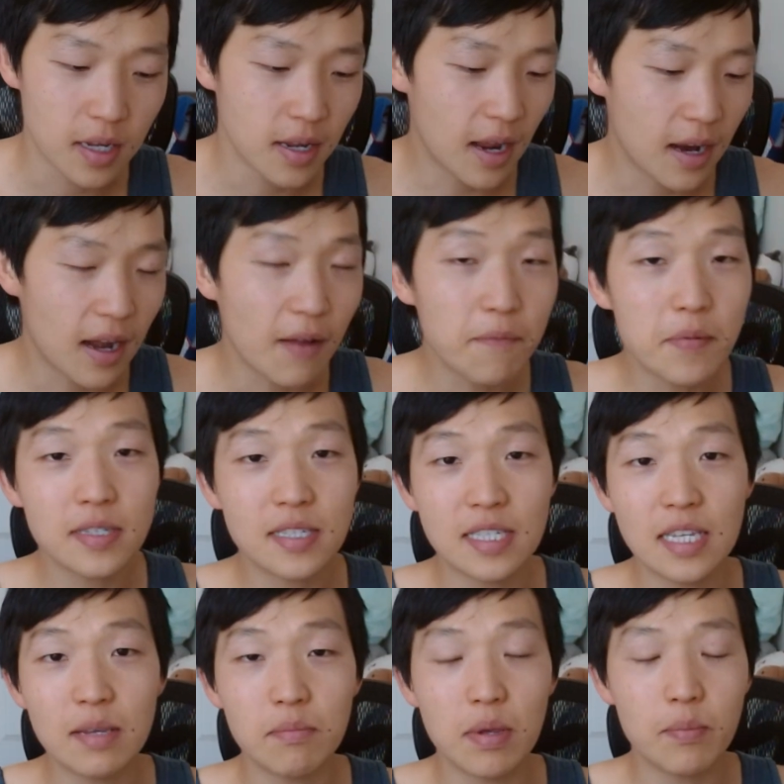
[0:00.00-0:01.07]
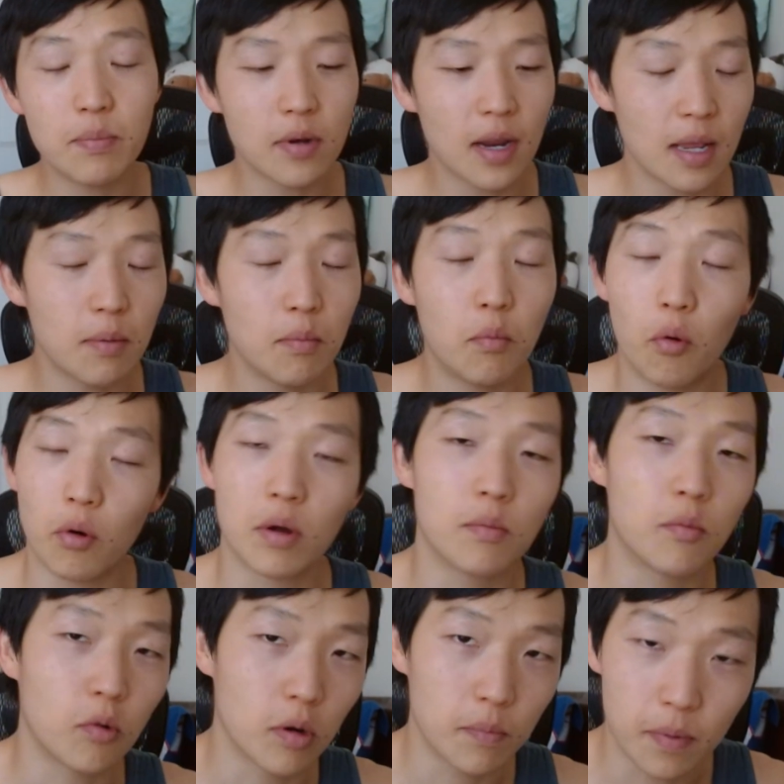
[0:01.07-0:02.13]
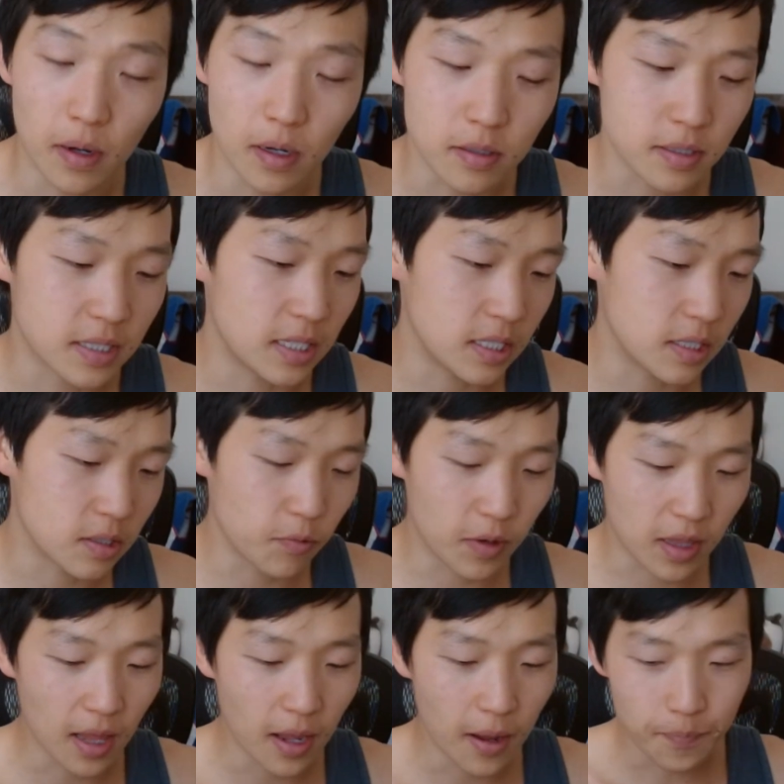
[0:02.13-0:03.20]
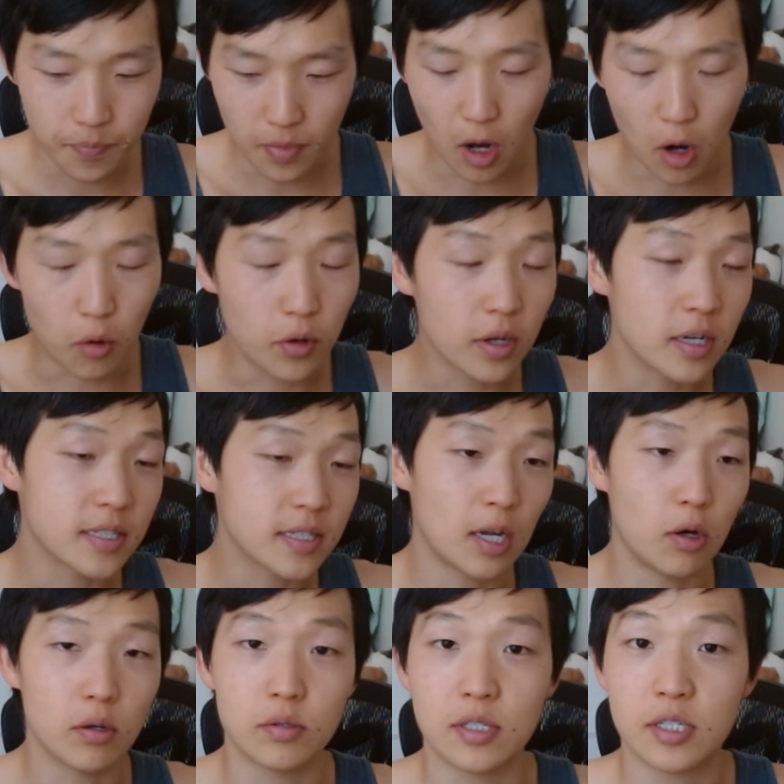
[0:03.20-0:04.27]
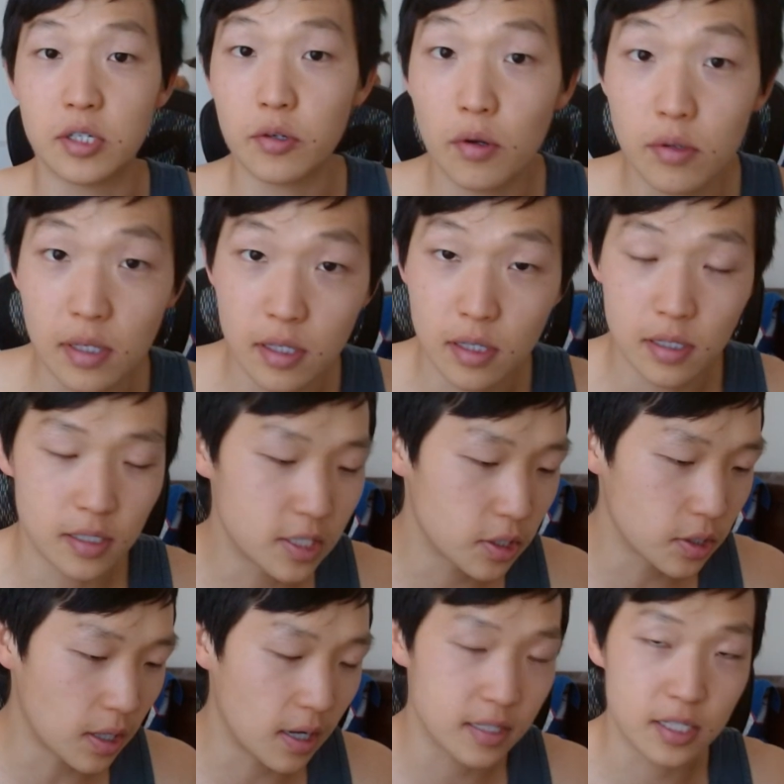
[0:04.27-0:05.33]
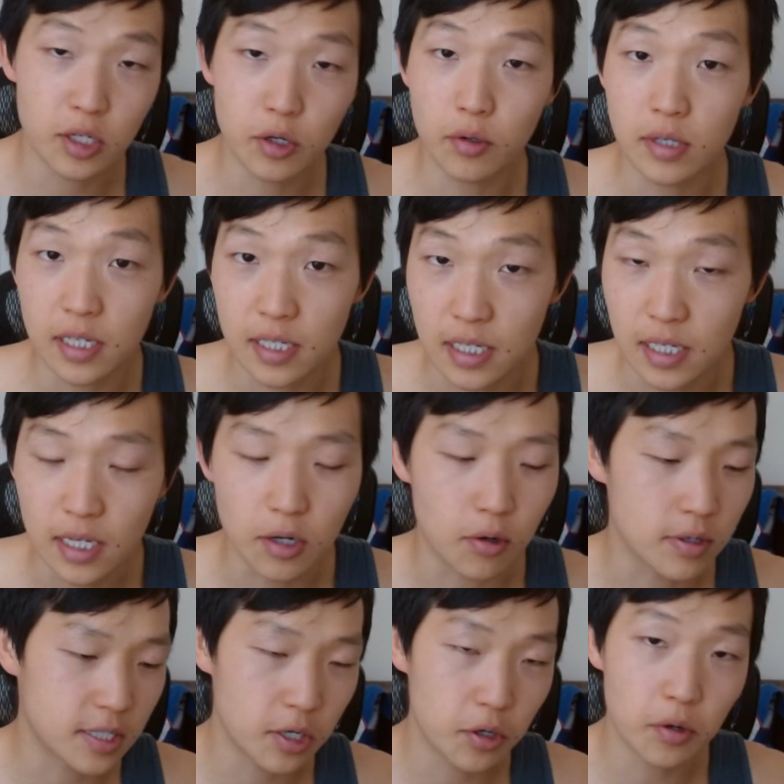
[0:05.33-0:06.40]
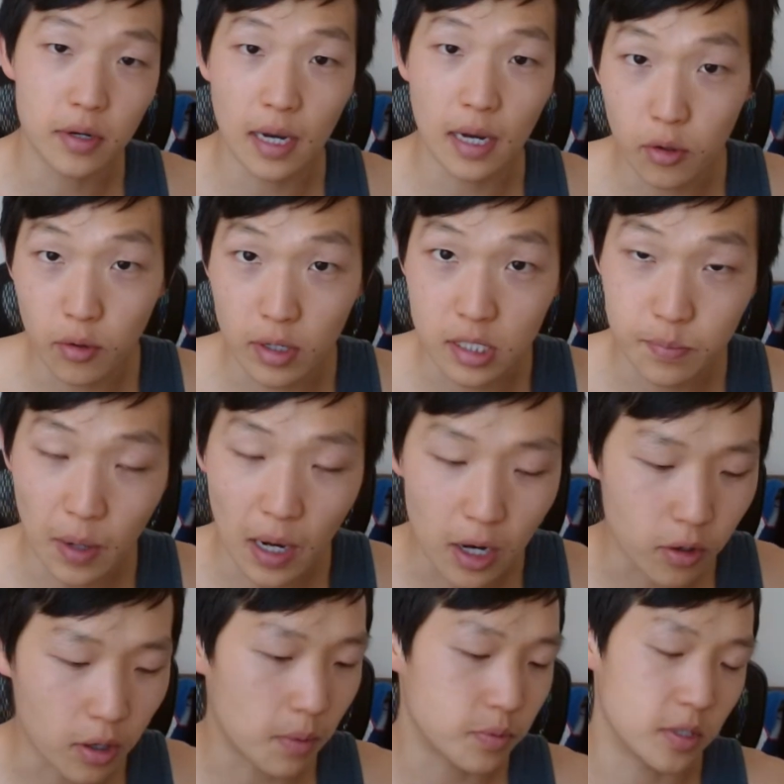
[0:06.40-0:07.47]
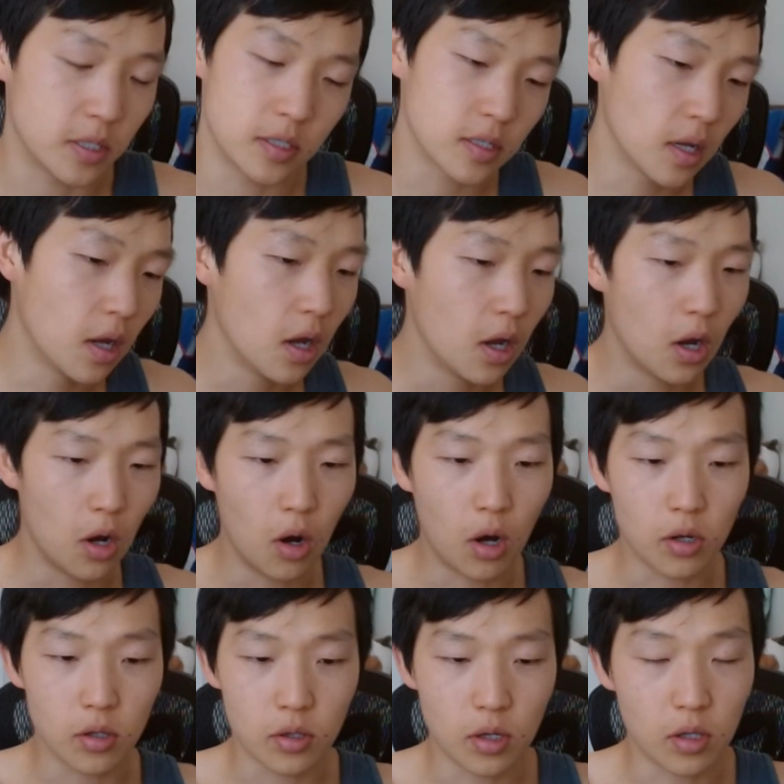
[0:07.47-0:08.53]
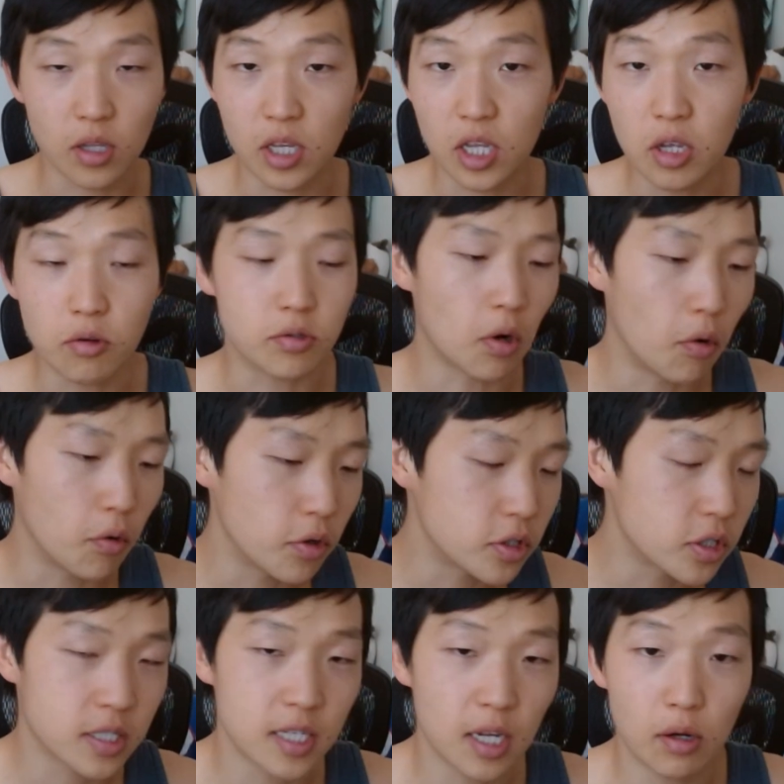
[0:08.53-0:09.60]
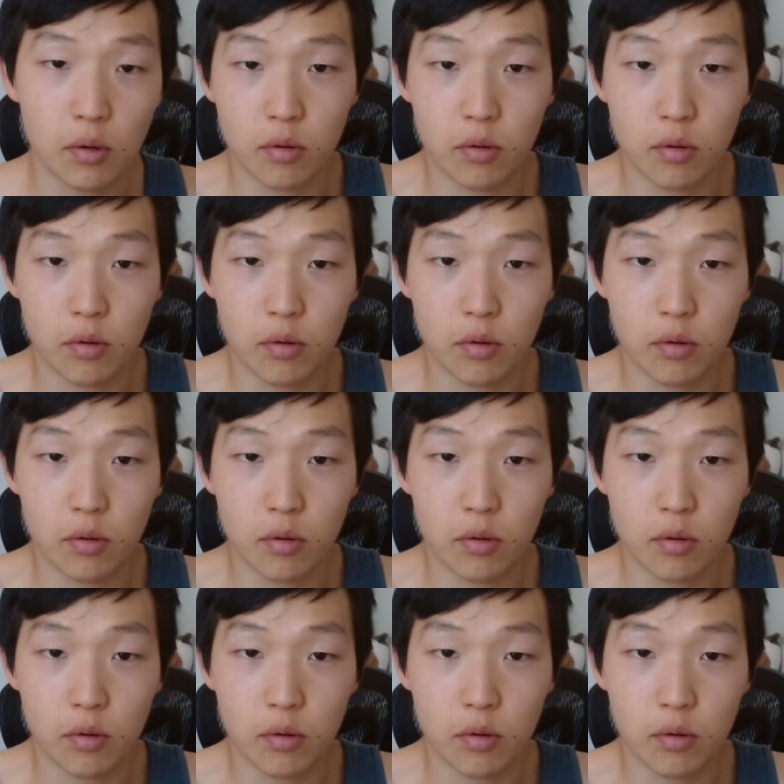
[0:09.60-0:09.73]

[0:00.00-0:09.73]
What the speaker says: And I've been seeing people getting more and more ballsies with, oh, you can sell a zero DTE or 0 day to expire options on the Qs. Oh, you should sell